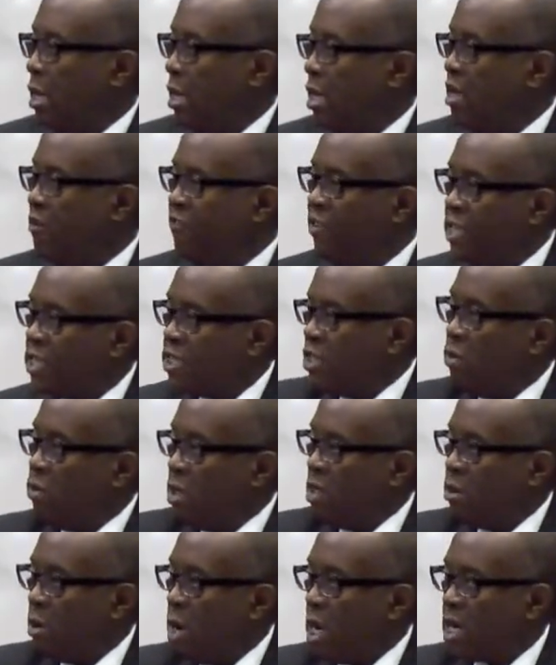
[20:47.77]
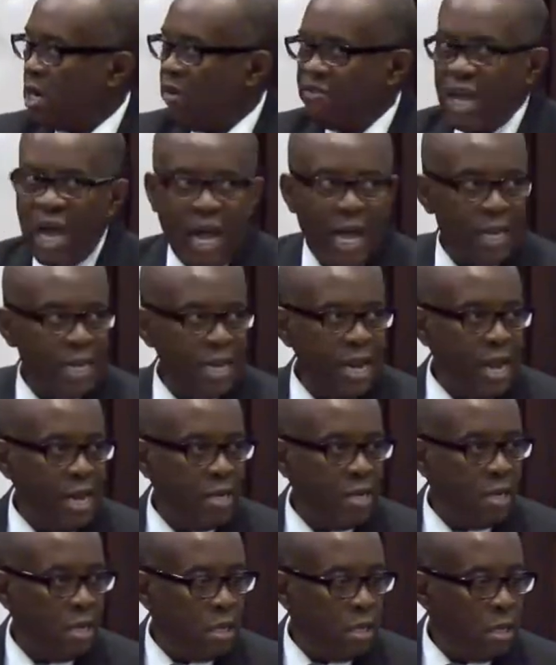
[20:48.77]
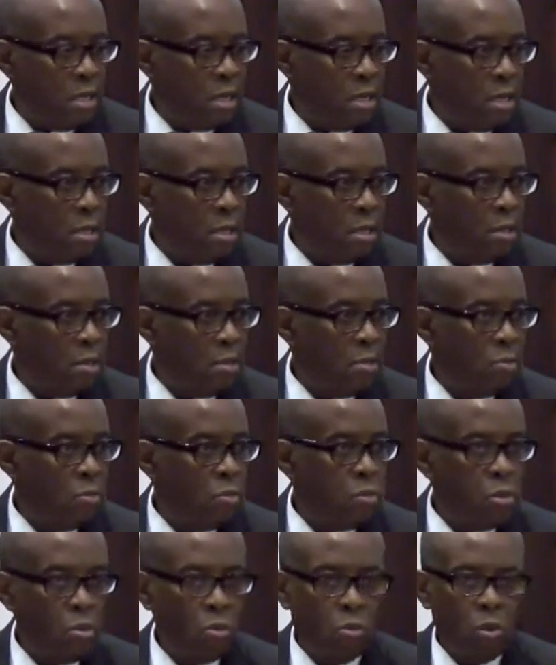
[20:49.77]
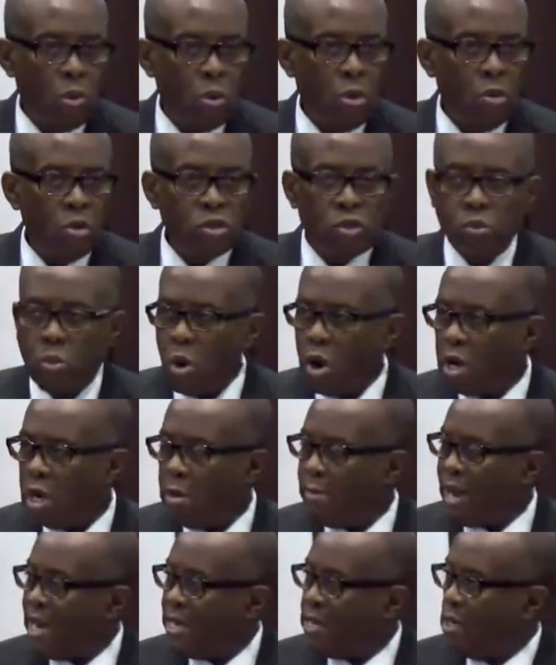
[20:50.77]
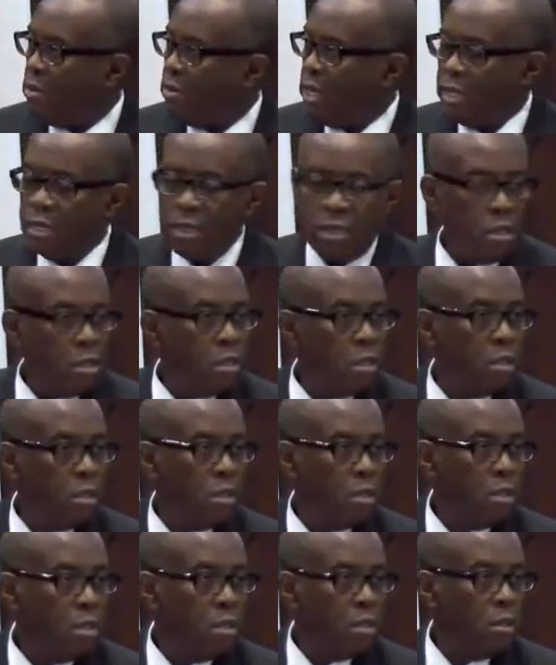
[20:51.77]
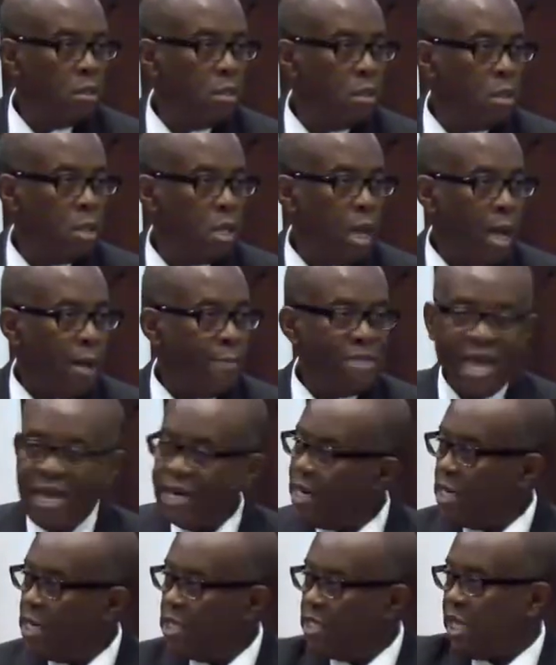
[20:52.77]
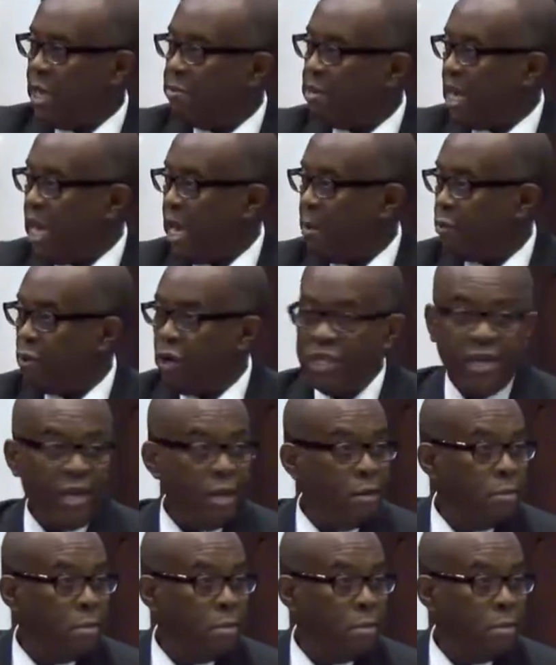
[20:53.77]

If he's doing the work of God, then whose work am I doing? I'm not in the same camp with him.